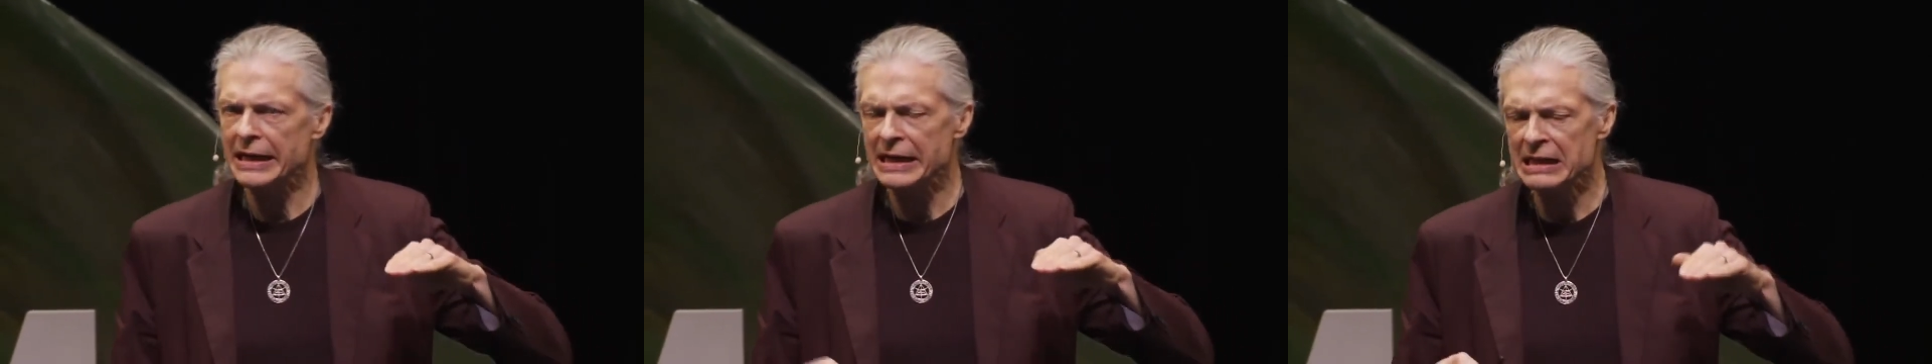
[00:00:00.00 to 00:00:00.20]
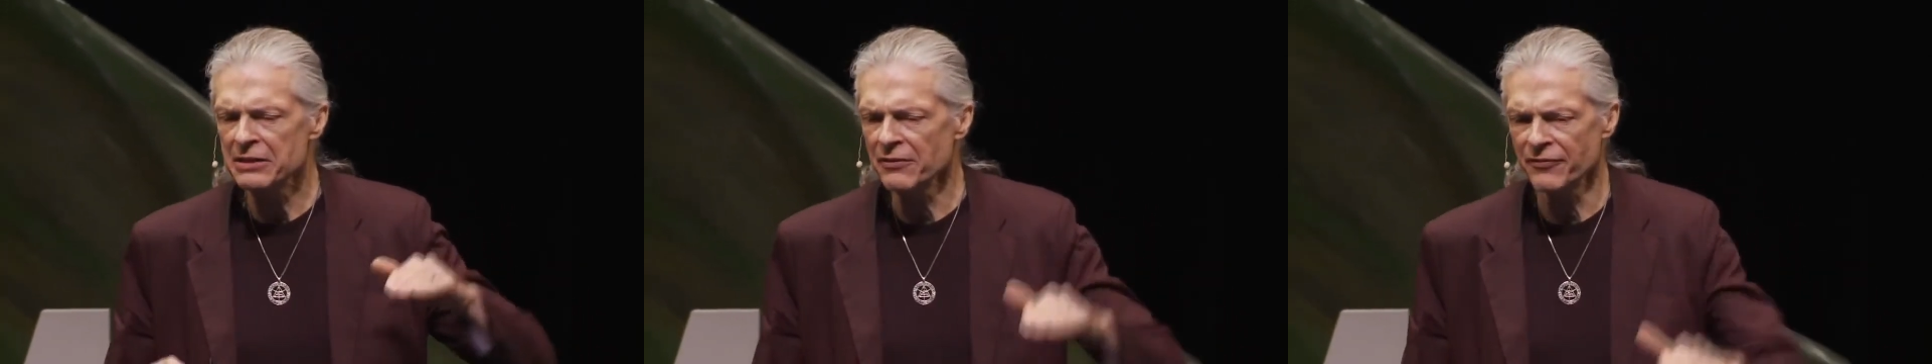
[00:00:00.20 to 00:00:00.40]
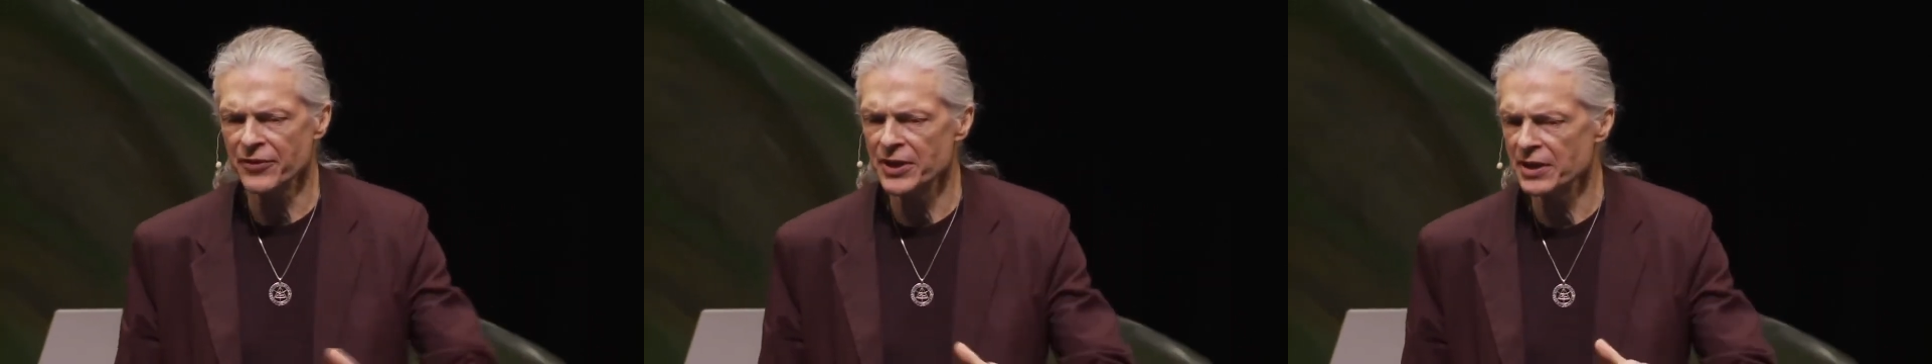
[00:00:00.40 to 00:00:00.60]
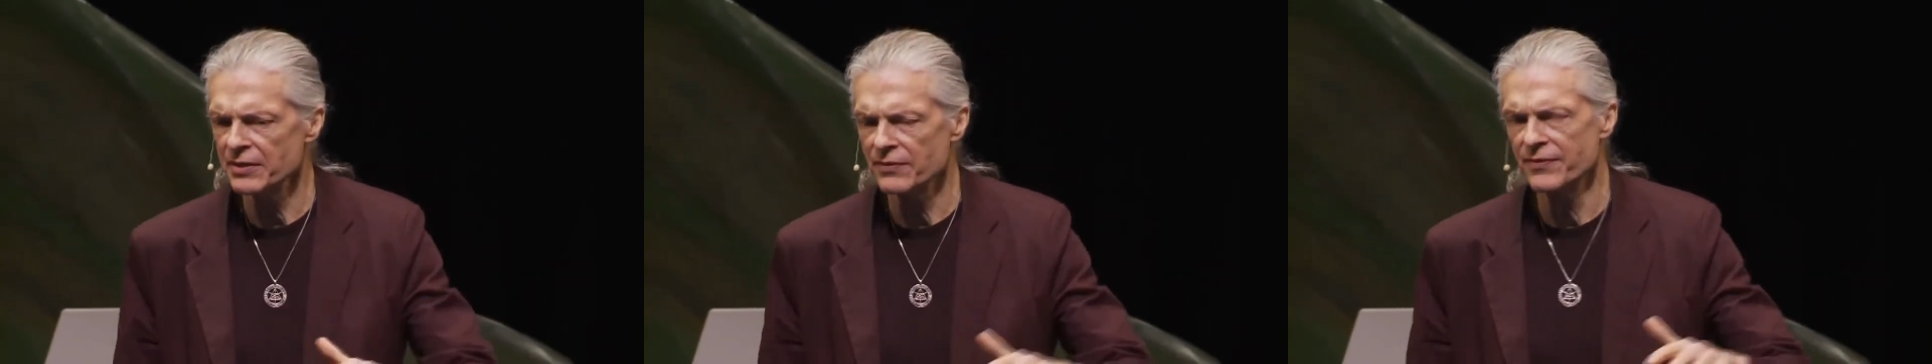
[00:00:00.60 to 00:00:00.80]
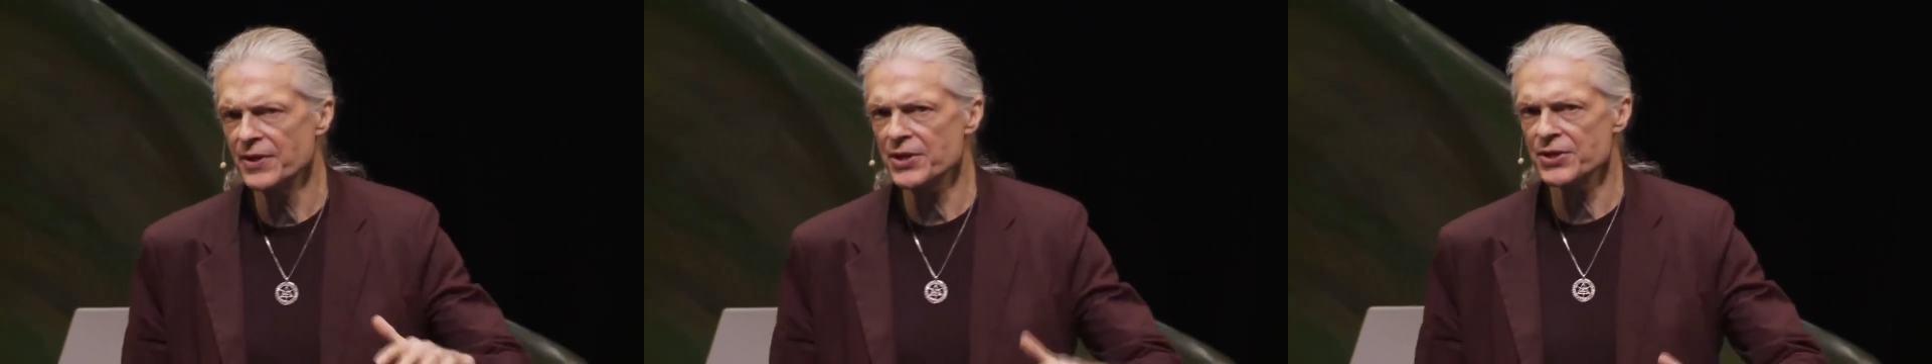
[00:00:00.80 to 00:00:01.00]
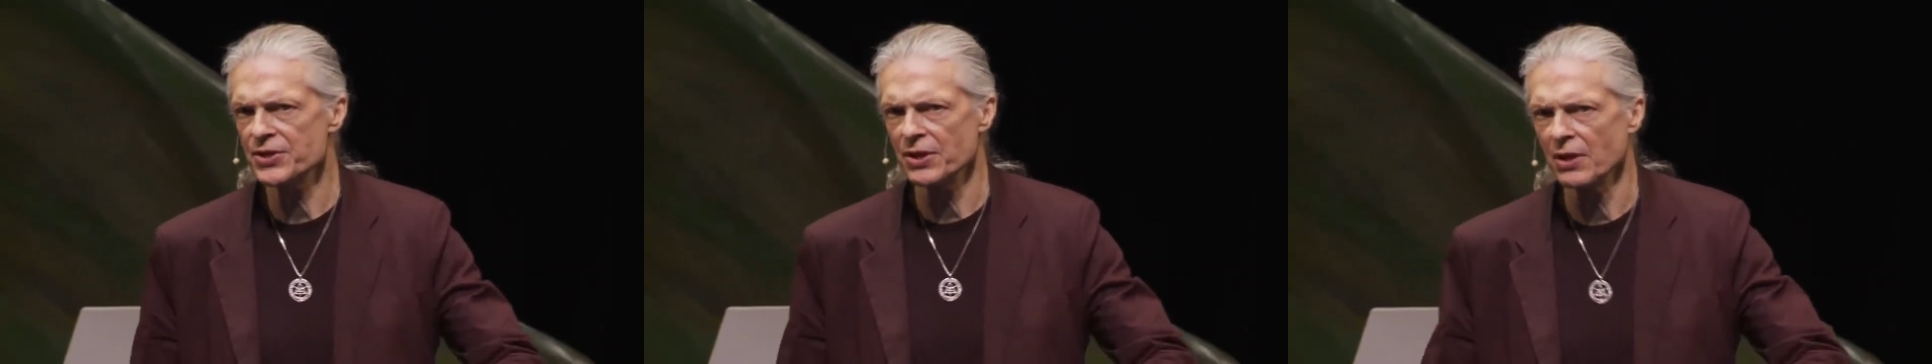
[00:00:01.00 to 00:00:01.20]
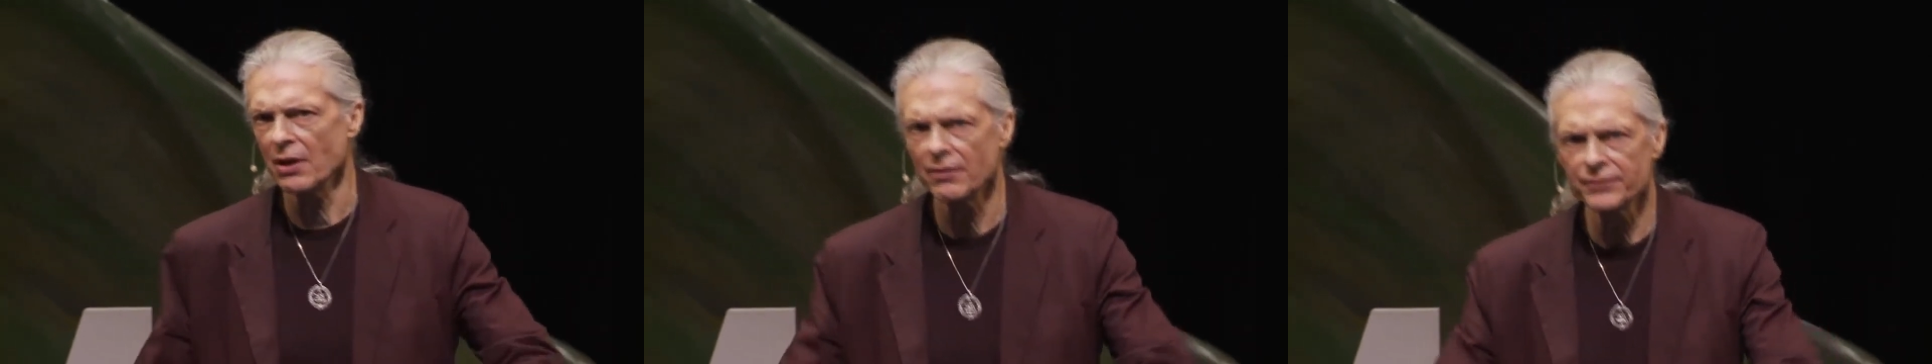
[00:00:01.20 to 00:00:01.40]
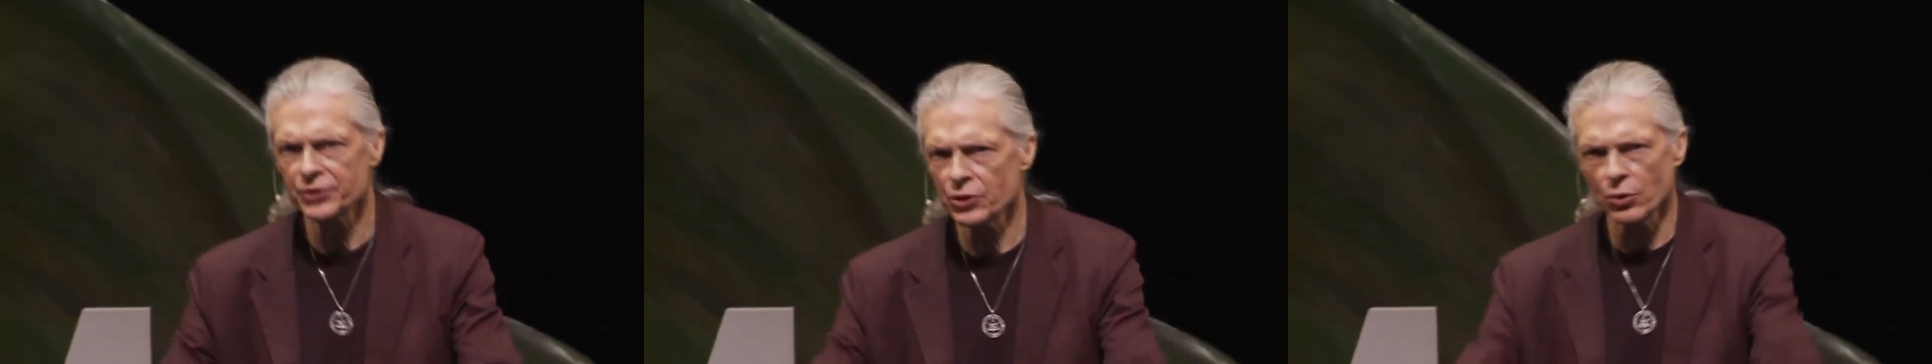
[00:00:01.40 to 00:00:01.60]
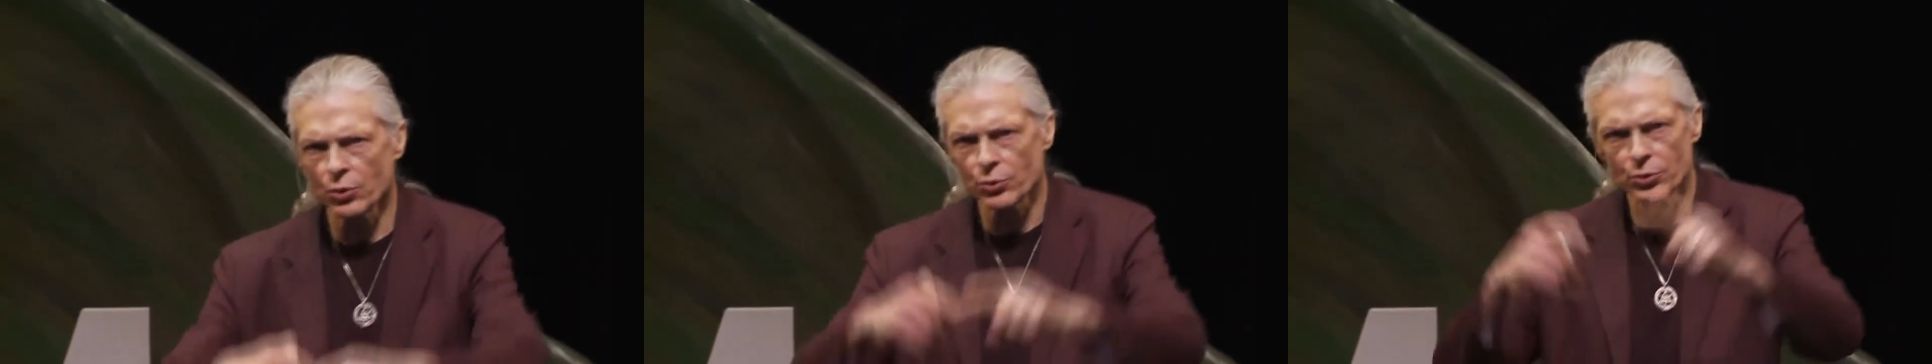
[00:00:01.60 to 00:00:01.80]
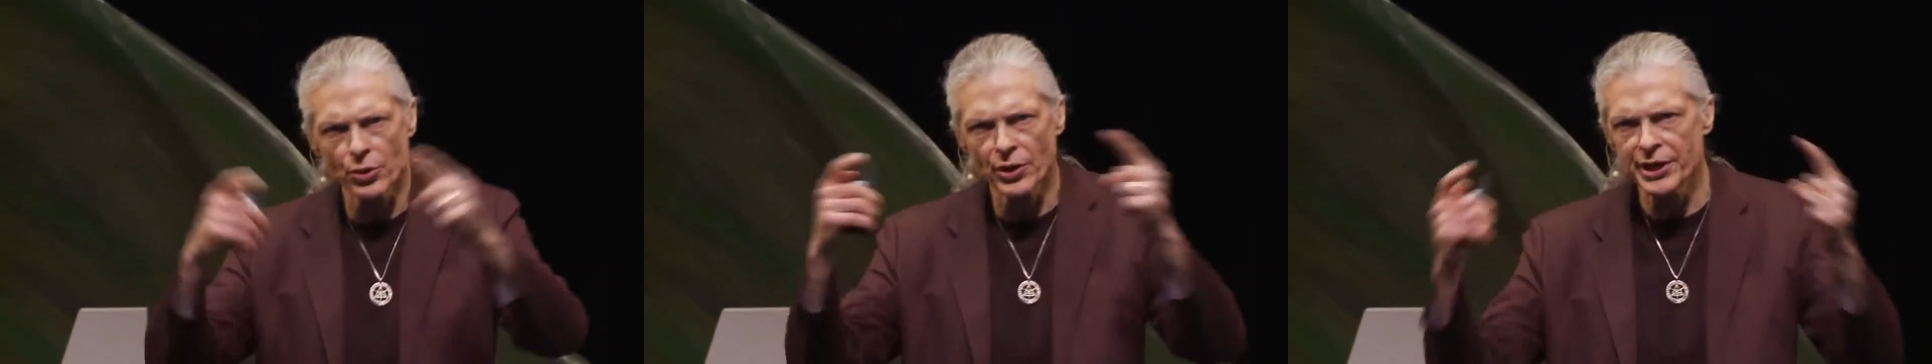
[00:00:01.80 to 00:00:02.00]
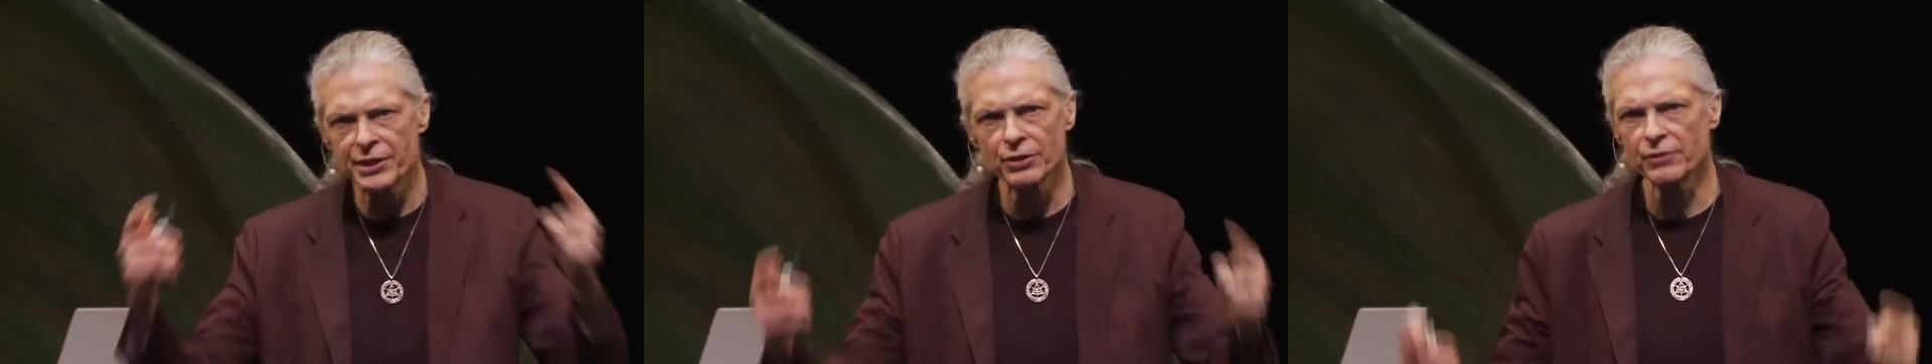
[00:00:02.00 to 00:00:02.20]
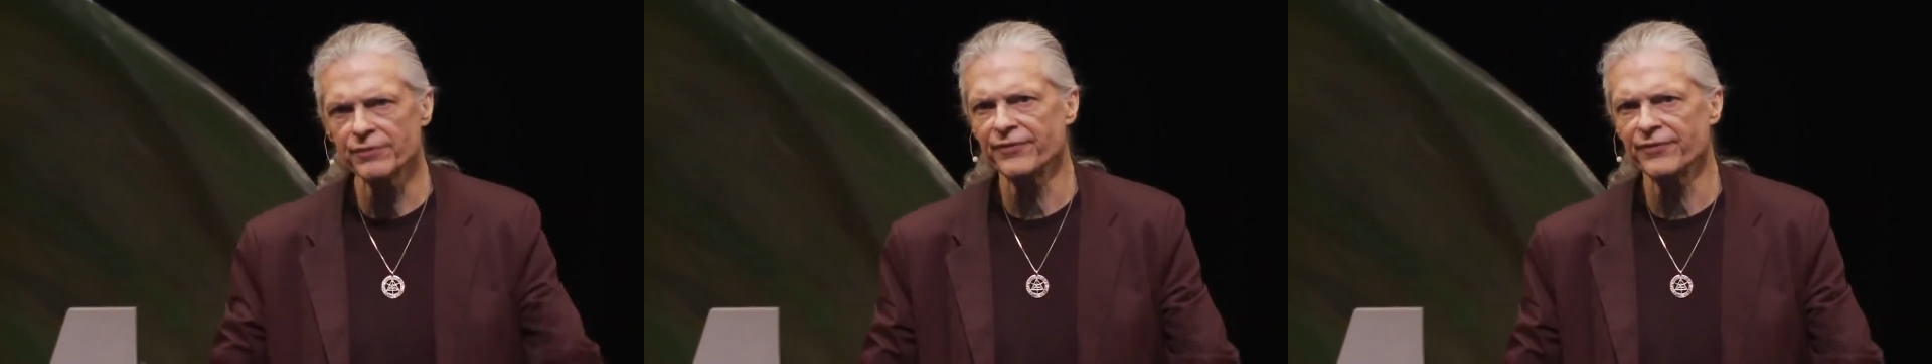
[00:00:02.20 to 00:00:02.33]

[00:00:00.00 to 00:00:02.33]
infinite vista of toroidal